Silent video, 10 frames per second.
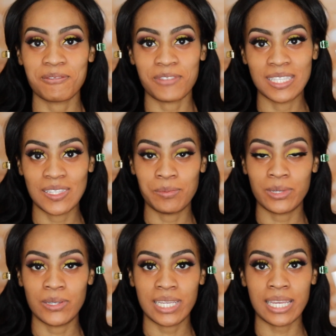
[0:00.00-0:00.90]
Fenty
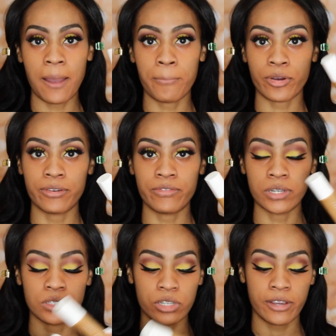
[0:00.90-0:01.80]
Beauty Pro
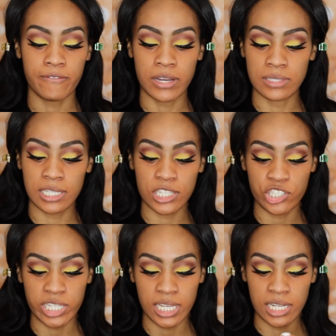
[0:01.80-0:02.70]
Filter
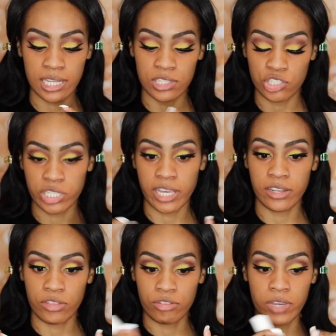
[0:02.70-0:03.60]
Foundation in the
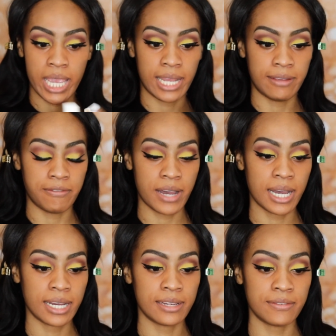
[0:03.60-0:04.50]
shade
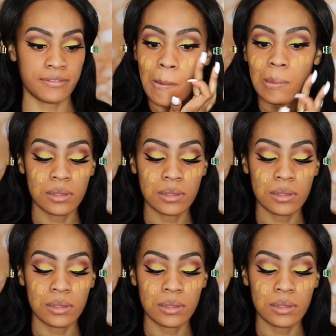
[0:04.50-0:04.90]
385.